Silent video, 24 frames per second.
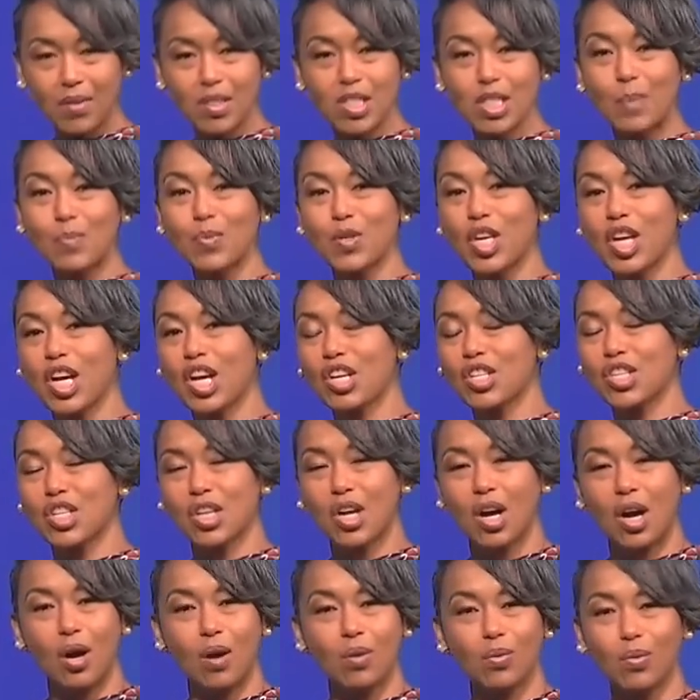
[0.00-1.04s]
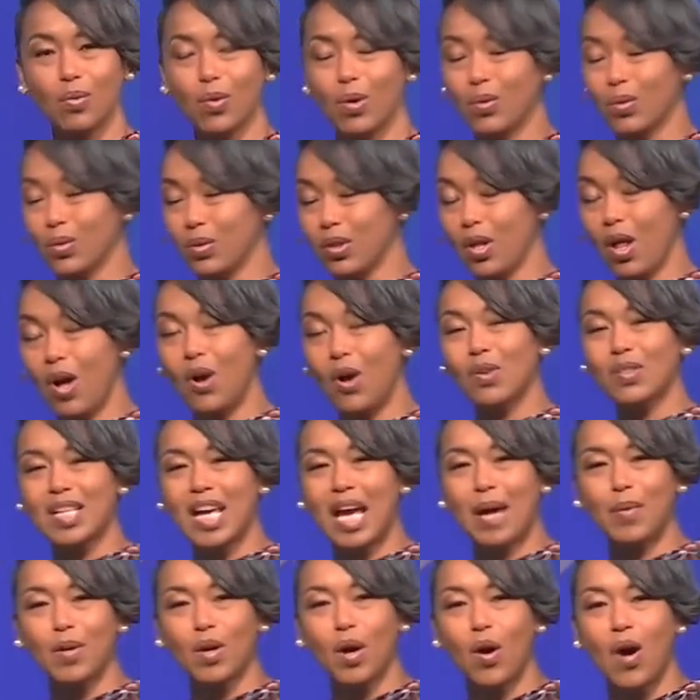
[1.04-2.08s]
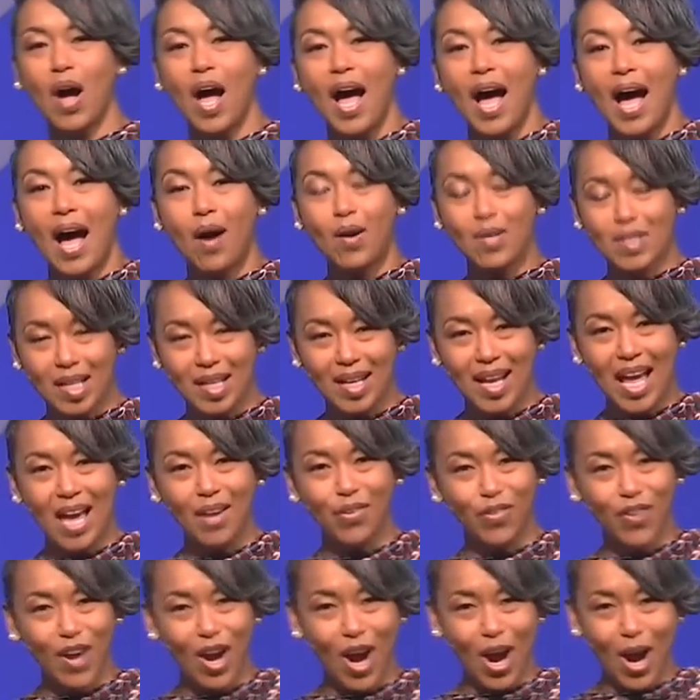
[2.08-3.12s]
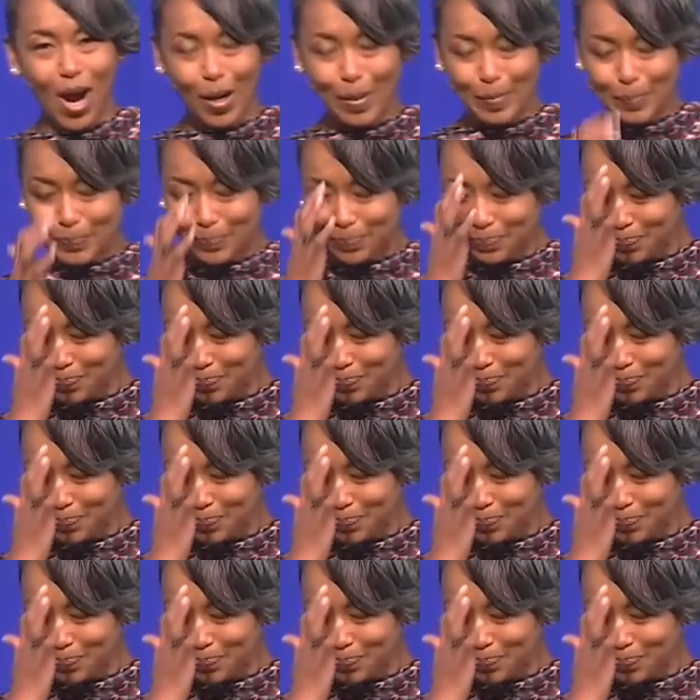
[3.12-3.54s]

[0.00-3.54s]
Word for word: some years ago, a long time ago, I was a lifeguard.